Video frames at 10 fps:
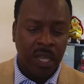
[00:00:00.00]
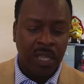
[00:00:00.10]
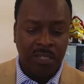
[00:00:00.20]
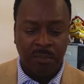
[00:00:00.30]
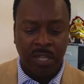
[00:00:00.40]

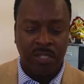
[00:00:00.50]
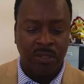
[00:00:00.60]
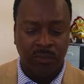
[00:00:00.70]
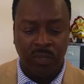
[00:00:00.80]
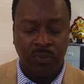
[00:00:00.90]
As I mentioned,
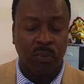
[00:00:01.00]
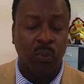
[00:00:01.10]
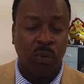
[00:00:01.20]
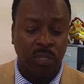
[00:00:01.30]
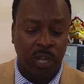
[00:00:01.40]
the FIFA
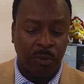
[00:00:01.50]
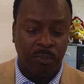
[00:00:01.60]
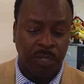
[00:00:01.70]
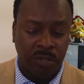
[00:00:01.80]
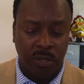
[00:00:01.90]
World Cup of
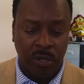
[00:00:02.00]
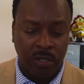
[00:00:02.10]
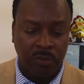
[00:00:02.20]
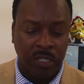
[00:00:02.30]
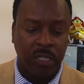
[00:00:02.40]
beach
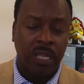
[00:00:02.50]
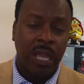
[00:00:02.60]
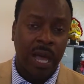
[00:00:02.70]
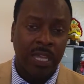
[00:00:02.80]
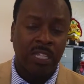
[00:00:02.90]
soccer,
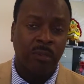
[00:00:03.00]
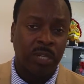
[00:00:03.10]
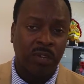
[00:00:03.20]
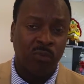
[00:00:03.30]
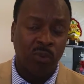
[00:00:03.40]

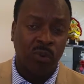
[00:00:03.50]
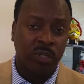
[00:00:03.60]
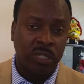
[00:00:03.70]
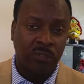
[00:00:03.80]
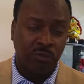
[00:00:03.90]
IAAF
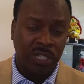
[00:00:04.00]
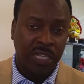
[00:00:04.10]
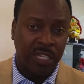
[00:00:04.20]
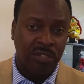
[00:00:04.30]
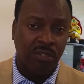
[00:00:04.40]
World
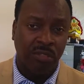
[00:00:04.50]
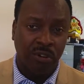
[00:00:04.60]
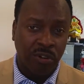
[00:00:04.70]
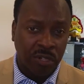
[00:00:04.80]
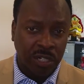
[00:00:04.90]
Relays
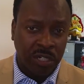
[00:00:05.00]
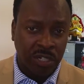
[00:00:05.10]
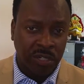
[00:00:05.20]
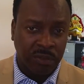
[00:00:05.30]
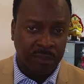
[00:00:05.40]
3rd
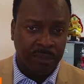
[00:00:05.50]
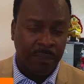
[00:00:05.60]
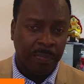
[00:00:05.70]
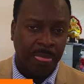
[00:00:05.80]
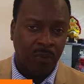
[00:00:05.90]
edition.
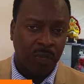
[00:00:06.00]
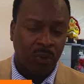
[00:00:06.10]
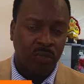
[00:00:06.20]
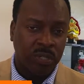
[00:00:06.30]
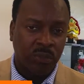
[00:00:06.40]
We
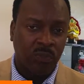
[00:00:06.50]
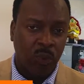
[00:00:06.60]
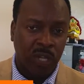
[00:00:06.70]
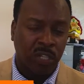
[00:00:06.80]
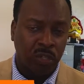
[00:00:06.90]
hosted
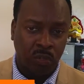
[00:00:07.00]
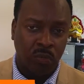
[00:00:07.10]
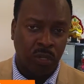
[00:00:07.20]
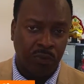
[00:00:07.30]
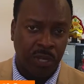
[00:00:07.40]
1 and 2
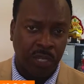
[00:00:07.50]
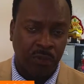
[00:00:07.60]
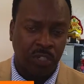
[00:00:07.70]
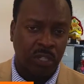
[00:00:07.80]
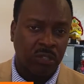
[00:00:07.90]
already,
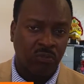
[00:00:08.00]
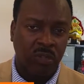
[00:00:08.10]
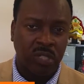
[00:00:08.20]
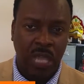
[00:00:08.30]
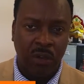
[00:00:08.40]
which is
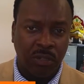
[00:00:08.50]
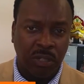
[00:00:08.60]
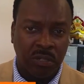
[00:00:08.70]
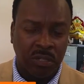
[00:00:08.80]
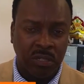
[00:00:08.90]

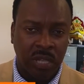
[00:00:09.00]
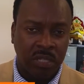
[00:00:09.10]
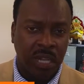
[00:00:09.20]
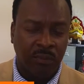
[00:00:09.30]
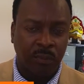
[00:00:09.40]
resounding
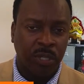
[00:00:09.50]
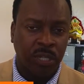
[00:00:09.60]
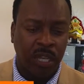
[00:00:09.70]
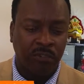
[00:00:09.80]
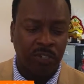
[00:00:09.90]
success. Everybody
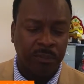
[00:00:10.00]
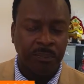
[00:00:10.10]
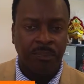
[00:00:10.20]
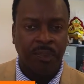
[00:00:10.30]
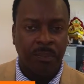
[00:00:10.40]
loved it.
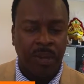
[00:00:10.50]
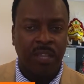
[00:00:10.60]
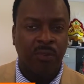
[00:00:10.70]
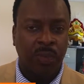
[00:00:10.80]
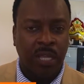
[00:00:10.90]
By
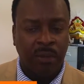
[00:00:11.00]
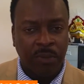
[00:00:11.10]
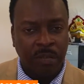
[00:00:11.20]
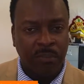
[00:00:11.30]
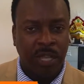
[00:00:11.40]
the way,
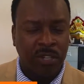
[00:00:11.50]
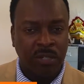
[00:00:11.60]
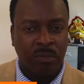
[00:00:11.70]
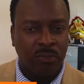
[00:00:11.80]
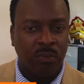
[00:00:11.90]
I
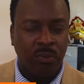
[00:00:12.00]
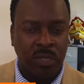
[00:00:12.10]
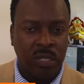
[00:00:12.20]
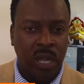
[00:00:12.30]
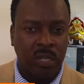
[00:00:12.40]
mentioned before we
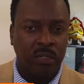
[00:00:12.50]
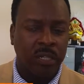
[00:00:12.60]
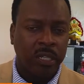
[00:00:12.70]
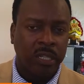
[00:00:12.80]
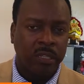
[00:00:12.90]
started
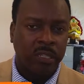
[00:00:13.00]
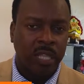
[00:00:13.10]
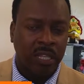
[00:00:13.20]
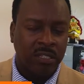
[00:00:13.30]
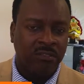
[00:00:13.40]
that
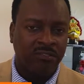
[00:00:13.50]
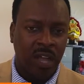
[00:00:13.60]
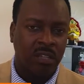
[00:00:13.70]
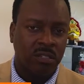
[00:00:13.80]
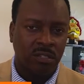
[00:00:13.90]
that's the
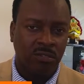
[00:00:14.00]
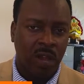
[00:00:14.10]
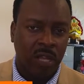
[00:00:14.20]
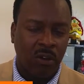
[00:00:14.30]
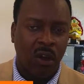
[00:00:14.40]
fastest
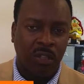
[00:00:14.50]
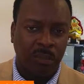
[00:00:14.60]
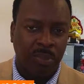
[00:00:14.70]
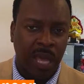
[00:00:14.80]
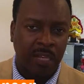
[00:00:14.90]
track on the
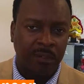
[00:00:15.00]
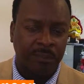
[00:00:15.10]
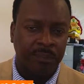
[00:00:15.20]
planet,